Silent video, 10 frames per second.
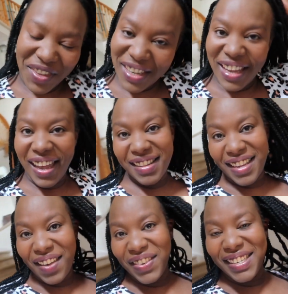You guys,
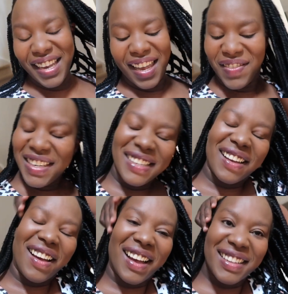every time he
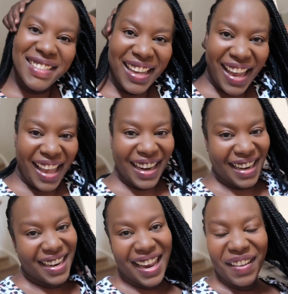talks,
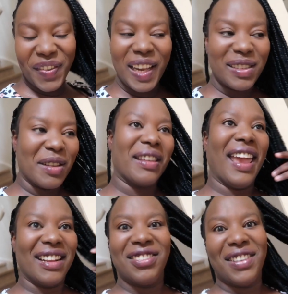I fail to
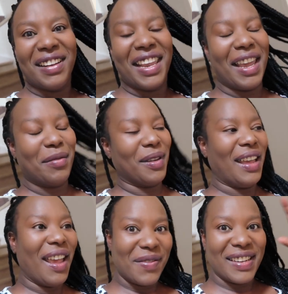catch it on camera.
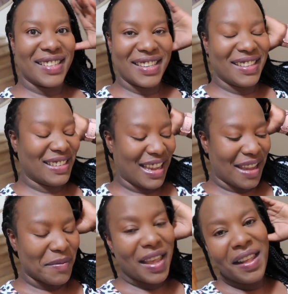Every single
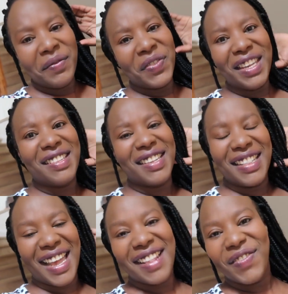time. He's in
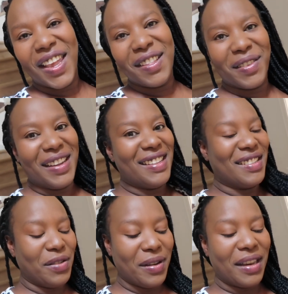that phase where he's
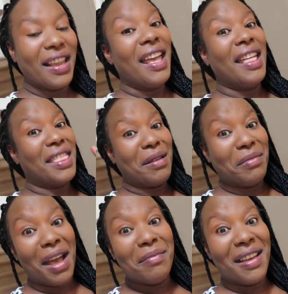doing the
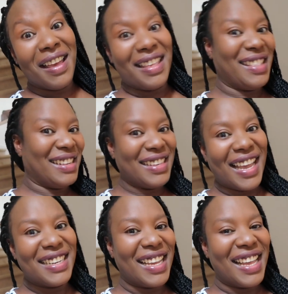mama and the
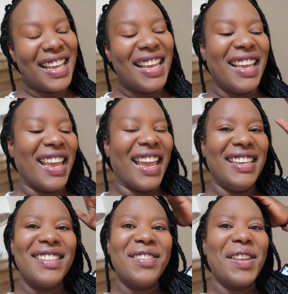dada, and
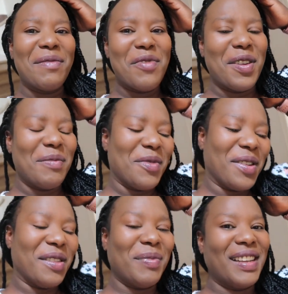he's doing it more and
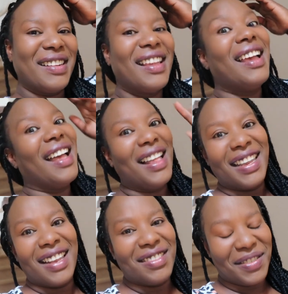more, but I'll
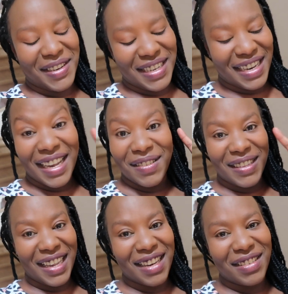catch it one day. I
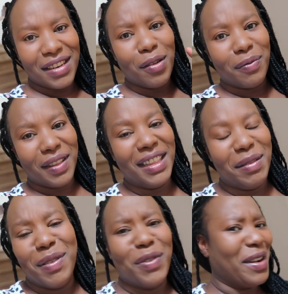will catch it, hopefully,
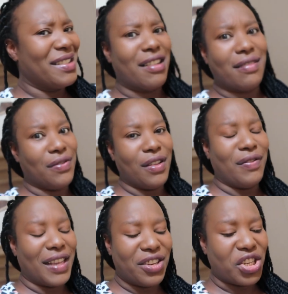before he starts
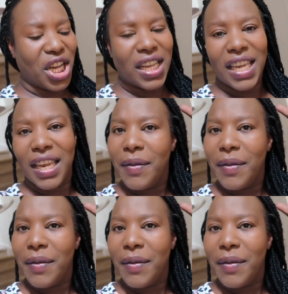full-fledged talking.